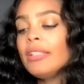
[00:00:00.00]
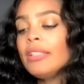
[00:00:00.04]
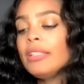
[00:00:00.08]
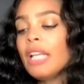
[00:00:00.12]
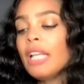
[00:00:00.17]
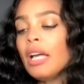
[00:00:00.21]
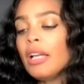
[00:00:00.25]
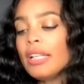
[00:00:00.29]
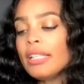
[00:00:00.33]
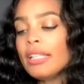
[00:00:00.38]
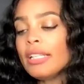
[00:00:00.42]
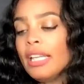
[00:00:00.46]

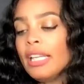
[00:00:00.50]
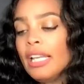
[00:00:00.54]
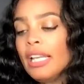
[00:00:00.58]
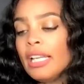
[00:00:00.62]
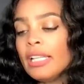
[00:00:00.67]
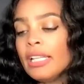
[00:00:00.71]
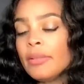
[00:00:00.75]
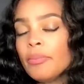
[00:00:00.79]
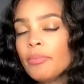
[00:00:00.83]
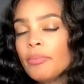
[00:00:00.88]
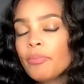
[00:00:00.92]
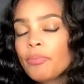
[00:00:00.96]
Now,
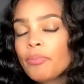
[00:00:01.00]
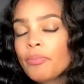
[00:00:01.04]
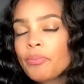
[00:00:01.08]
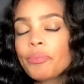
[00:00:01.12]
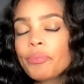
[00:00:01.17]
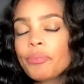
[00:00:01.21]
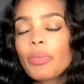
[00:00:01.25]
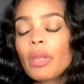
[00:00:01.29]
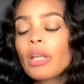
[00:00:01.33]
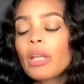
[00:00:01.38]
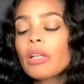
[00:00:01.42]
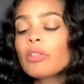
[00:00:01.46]
again,
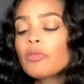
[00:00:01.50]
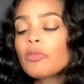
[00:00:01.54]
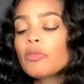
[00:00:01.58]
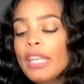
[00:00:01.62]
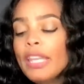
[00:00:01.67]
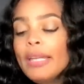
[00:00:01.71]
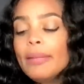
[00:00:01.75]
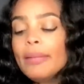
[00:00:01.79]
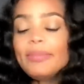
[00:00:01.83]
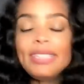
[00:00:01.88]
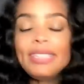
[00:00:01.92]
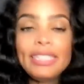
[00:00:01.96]

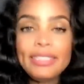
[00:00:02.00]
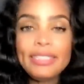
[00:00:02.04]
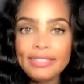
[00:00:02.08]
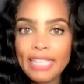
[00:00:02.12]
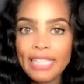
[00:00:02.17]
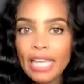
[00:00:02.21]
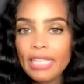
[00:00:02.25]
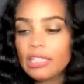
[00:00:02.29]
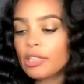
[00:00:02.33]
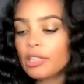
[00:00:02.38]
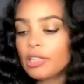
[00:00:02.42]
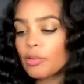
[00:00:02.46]
TMZ is
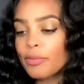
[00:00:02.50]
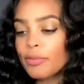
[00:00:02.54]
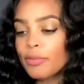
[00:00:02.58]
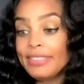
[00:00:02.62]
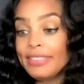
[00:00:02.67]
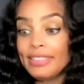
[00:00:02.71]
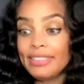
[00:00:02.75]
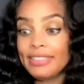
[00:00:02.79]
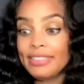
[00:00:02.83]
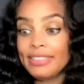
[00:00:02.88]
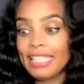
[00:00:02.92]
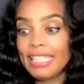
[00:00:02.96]
saying that the
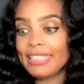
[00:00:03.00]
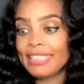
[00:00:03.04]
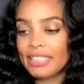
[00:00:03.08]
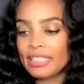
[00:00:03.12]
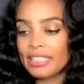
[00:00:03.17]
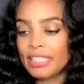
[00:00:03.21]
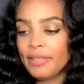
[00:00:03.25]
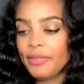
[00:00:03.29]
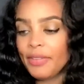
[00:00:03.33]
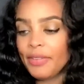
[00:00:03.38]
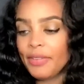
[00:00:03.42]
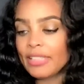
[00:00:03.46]
reason that's
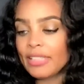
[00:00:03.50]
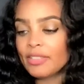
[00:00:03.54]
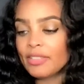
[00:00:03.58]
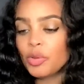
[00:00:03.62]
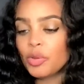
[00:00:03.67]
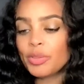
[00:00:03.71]
significant,